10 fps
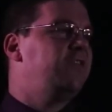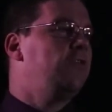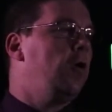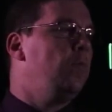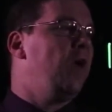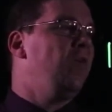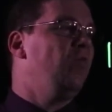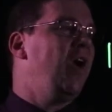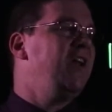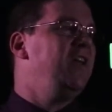start by
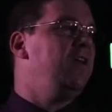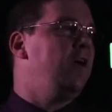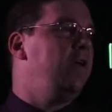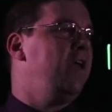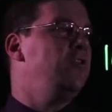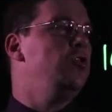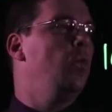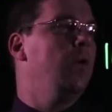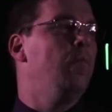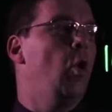writing in
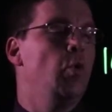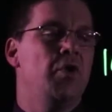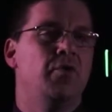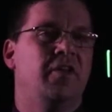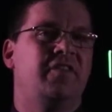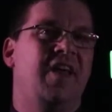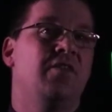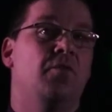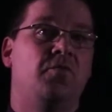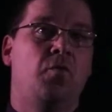your mole units and
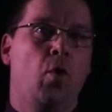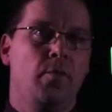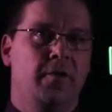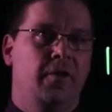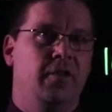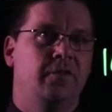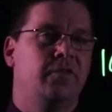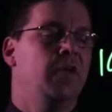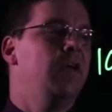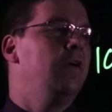the formulas.
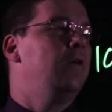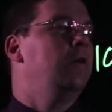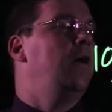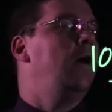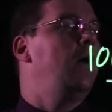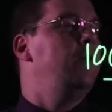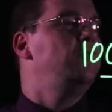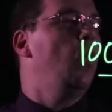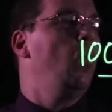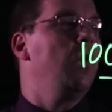
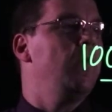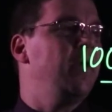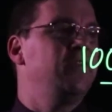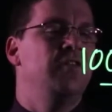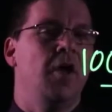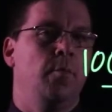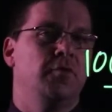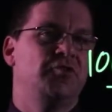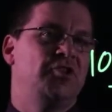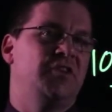Don't worry about the
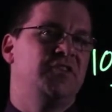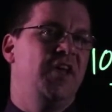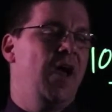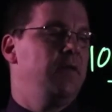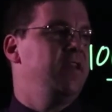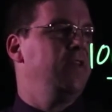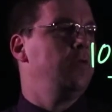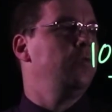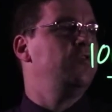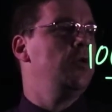numbers just yet. Get
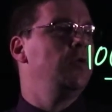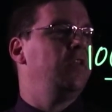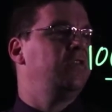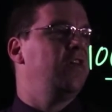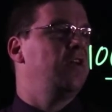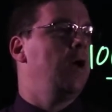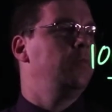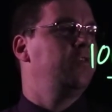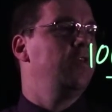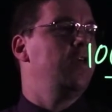those units set
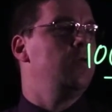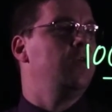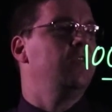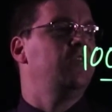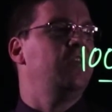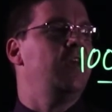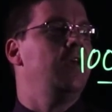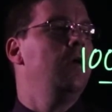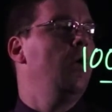up so that you can see